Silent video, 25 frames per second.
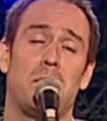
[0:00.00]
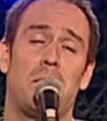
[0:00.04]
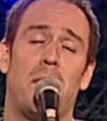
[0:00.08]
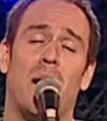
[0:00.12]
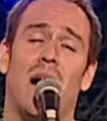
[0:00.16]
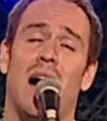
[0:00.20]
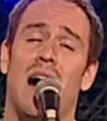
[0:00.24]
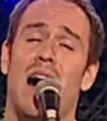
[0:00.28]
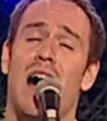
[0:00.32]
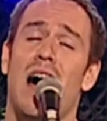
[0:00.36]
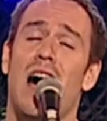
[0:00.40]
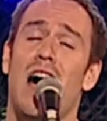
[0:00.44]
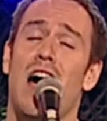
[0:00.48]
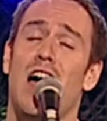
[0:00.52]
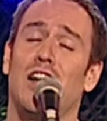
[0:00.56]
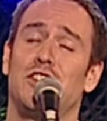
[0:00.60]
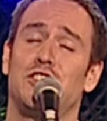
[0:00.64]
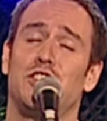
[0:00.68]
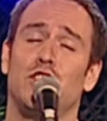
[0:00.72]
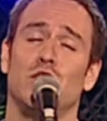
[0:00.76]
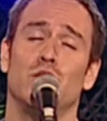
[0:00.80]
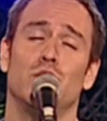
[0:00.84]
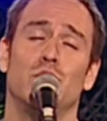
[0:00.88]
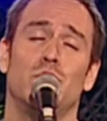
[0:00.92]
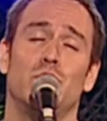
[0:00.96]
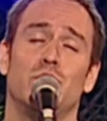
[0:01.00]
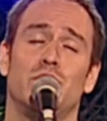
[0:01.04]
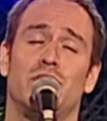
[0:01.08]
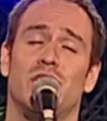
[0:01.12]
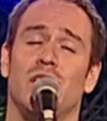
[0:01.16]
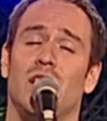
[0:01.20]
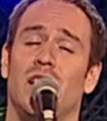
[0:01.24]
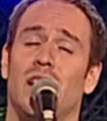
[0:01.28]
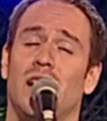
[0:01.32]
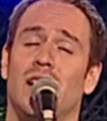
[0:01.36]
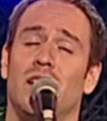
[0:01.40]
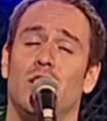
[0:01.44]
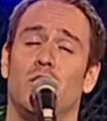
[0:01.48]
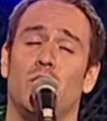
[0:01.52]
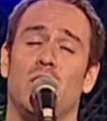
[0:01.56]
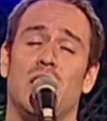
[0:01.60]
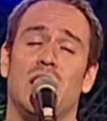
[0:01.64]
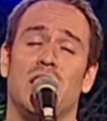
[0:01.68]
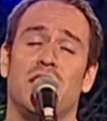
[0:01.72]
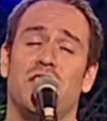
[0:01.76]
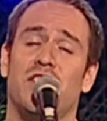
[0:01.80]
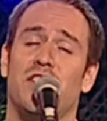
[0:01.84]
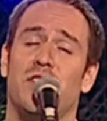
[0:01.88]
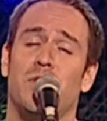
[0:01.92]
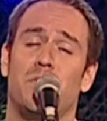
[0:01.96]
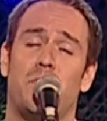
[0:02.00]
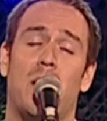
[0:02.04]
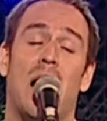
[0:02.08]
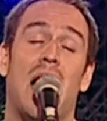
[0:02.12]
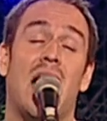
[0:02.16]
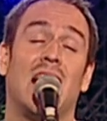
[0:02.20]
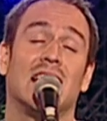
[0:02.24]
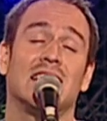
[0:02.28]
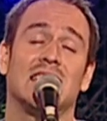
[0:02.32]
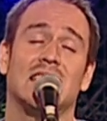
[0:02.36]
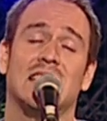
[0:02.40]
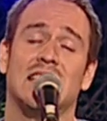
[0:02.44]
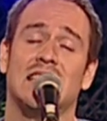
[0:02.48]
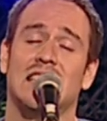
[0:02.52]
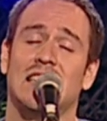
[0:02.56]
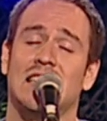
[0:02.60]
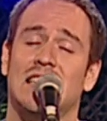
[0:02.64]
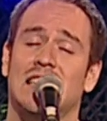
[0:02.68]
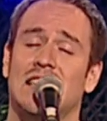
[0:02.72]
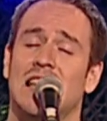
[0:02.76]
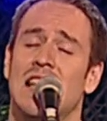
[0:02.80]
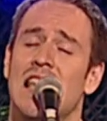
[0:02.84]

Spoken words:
parts, oozing with pus.